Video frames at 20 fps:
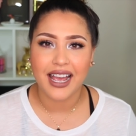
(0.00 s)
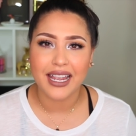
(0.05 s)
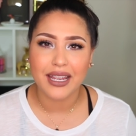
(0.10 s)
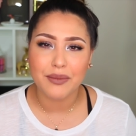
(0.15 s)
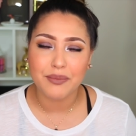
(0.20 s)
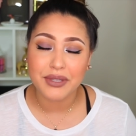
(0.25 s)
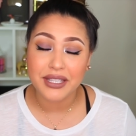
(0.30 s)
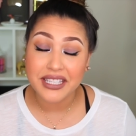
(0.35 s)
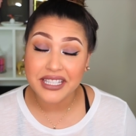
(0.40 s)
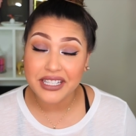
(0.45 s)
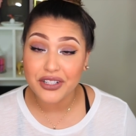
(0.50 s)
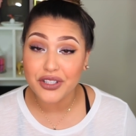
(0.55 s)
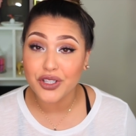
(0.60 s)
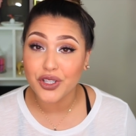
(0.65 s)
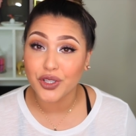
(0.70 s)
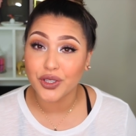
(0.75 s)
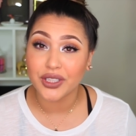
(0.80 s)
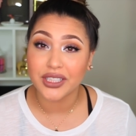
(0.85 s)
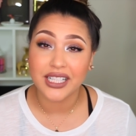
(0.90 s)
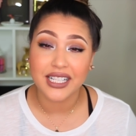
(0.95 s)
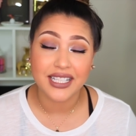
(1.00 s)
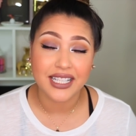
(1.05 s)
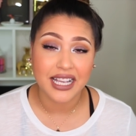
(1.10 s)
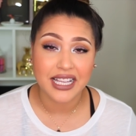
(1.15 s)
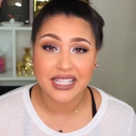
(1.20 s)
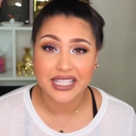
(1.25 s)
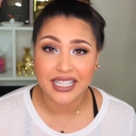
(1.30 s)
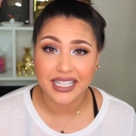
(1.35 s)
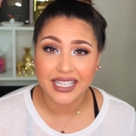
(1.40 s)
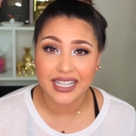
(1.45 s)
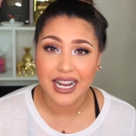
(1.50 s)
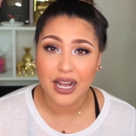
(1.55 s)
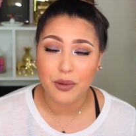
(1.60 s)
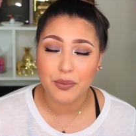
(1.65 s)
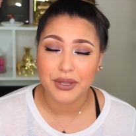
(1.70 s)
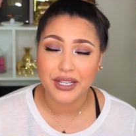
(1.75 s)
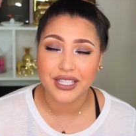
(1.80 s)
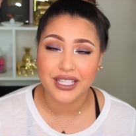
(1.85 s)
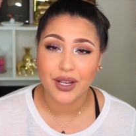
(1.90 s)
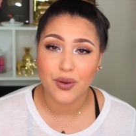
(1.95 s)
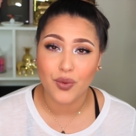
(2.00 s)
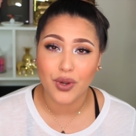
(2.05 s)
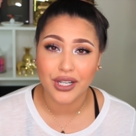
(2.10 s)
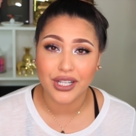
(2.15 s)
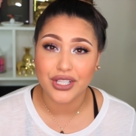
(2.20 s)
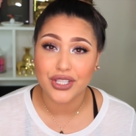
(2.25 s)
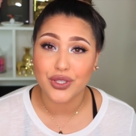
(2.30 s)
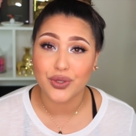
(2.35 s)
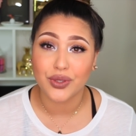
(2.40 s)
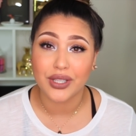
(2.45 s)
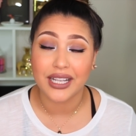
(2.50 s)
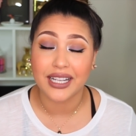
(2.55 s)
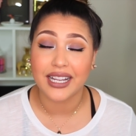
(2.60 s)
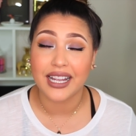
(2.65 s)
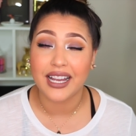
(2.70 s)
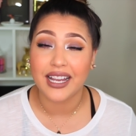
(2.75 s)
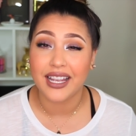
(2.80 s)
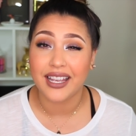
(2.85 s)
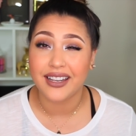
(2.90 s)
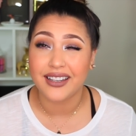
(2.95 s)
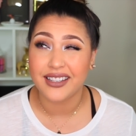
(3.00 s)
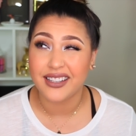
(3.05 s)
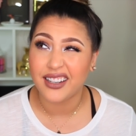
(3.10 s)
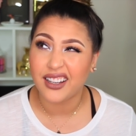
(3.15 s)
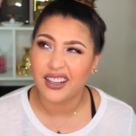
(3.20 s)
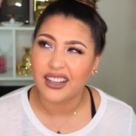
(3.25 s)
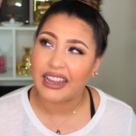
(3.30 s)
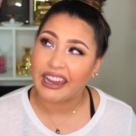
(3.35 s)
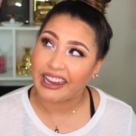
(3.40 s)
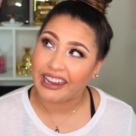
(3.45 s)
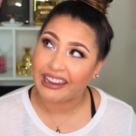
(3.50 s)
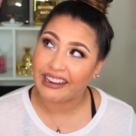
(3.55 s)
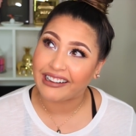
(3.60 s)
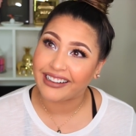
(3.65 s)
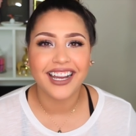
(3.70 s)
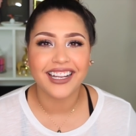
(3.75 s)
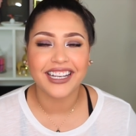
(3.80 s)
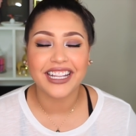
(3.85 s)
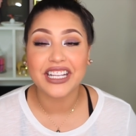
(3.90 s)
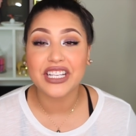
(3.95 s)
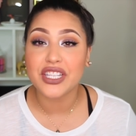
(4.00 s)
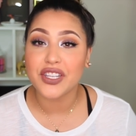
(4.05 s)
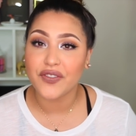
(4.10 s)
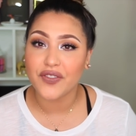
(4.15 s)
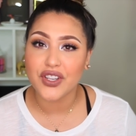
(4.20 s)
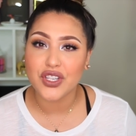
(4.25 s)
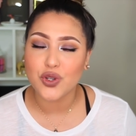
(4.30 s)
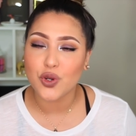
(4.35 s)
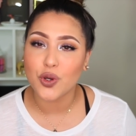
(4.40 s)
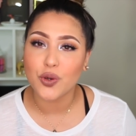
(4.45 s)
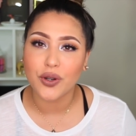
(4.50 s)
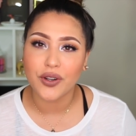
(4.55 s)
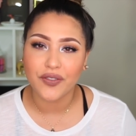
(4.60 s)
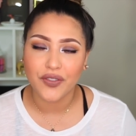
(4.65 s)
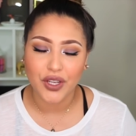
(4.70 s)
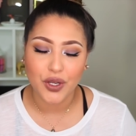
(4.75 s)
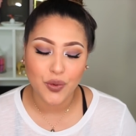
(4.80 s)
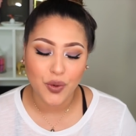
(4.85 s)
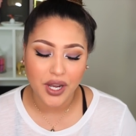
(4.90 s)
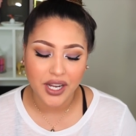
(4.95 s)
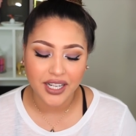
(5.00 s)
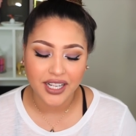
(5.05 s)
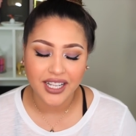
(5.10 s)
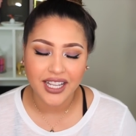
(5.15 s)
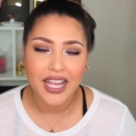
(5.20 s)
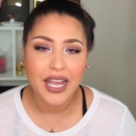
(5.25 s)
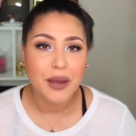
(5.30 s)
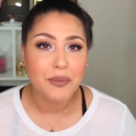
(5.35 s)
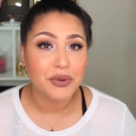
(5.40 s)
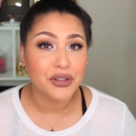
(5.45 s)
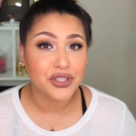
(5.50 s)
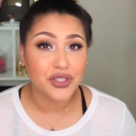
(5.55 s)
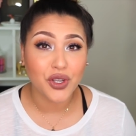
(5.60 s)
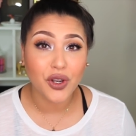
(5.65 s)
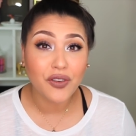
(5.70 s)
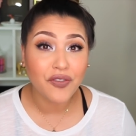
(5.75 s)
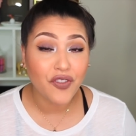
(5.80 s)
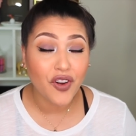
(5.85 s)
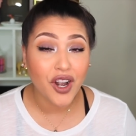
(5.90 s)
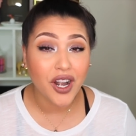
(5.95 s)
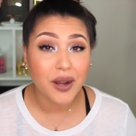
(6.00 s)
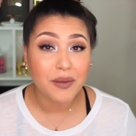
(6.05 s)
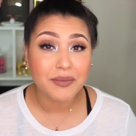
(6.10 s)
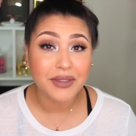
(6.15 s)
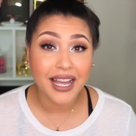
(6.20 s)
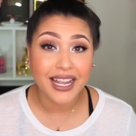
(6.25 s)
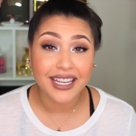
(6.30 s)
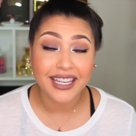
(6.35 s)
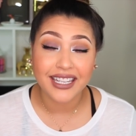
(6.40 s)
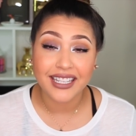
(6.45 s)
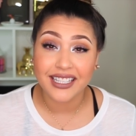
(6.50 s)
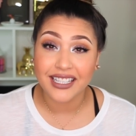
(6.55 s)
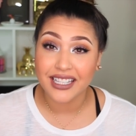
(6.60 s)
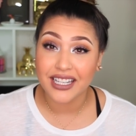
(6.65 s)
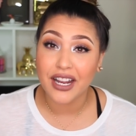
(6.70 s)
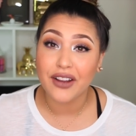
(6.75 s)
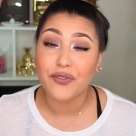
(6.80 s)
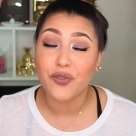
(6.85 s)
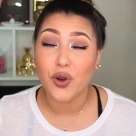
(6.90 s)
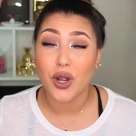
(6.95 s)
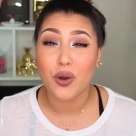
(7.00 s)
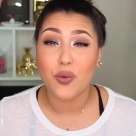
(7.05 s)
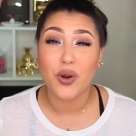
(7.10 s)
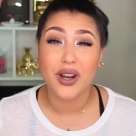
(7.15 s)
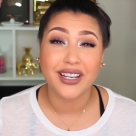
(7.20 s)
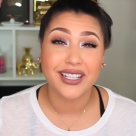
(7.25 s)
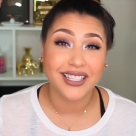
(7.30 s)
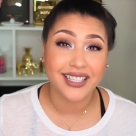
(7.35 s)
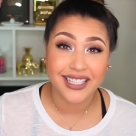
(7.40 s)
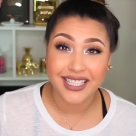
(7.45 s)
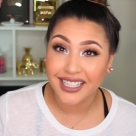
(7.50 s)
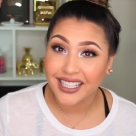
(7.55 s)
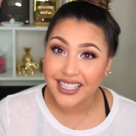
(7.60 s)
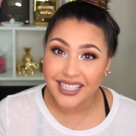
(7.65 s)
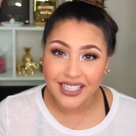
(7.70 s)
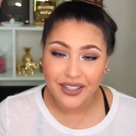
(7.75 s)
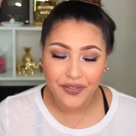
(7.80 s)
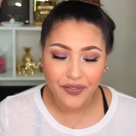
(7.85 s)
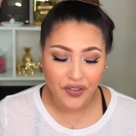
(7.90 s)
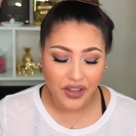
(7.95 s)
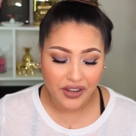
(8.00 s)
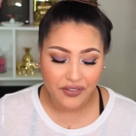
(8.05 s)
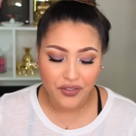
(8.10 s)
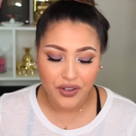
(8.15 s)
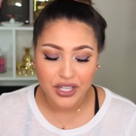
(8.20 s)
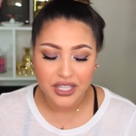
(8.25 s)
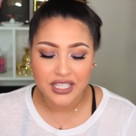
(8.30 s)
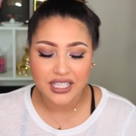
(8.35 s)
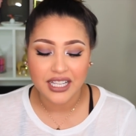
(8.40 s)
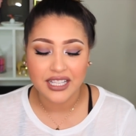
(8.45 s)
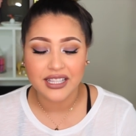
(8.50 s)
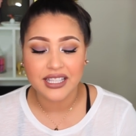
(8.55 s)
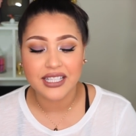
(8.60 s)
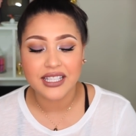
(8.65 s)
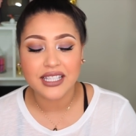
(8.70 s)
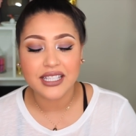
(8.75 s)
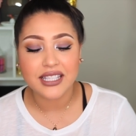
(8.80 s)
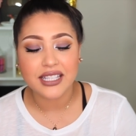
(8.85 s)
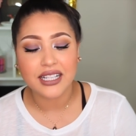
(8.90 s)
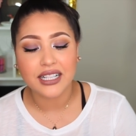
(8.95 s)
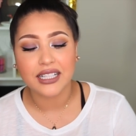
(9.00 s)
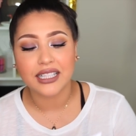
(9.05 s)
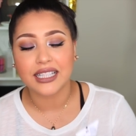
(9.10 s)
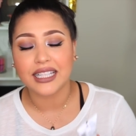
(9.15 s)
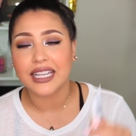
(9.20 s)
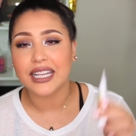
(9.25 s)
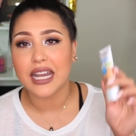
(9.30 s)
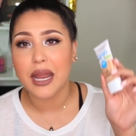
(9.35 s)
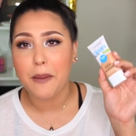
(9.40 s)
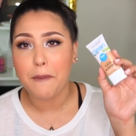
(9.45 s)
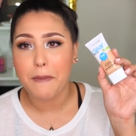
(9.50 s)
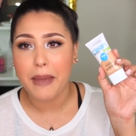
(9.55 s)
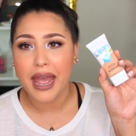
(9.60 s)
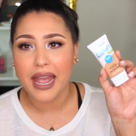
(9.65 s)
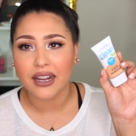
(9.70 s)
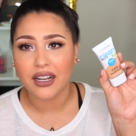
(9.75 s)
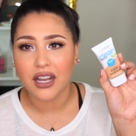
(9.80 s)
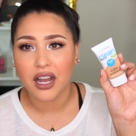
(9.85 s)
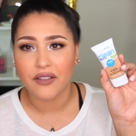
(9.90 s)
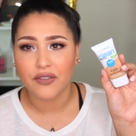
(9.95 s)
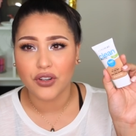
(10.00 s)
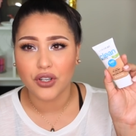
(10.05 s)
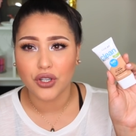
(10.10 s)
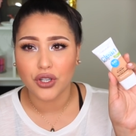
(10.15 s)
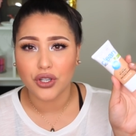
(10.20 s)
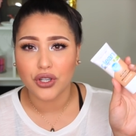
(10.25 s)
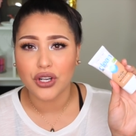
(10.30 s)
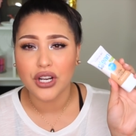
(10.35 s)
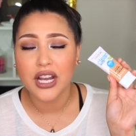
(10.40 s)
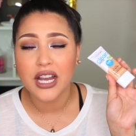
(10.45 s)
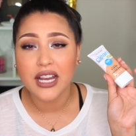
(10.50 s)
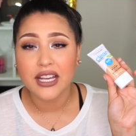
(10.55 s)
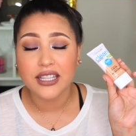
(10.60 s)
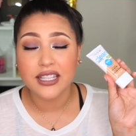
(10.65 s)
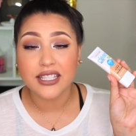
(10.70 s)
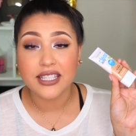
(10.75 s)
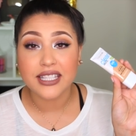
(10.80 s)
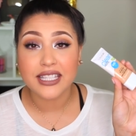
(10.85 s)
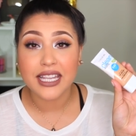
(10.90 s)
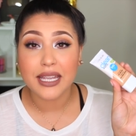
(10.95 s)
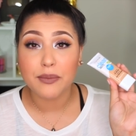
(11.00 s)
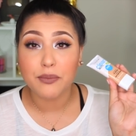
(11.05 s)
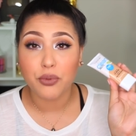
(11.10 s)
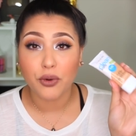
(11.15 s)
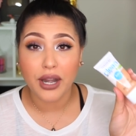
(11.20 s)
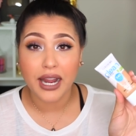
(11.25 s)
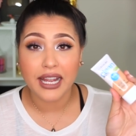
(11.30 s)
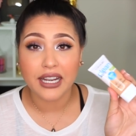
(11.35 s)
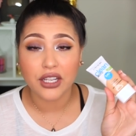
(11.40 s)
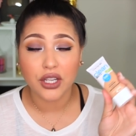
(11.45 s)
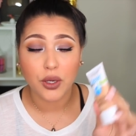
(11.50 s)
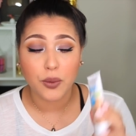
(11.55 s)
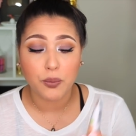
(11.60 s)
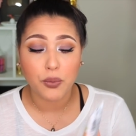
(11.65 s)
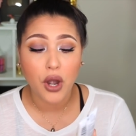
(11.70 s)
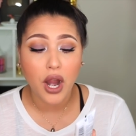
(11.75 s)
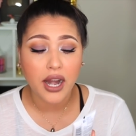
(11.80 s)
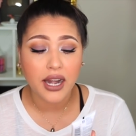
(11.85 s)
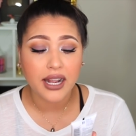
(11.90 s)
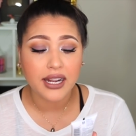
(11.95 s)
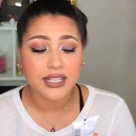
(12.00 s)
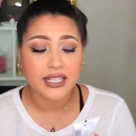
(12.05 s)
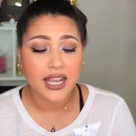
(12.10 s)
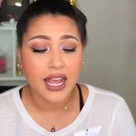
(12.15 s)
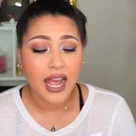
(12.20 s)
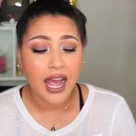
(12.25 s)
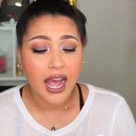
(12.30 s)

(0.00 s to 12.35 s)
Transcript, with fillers: I am still currently testing it out because I wanna do like an and an individual review on it. But so far I'm liking it enough where I wanna stick it in a favorites. And this is the Clean Matte CoverGirl. This is a brand new product.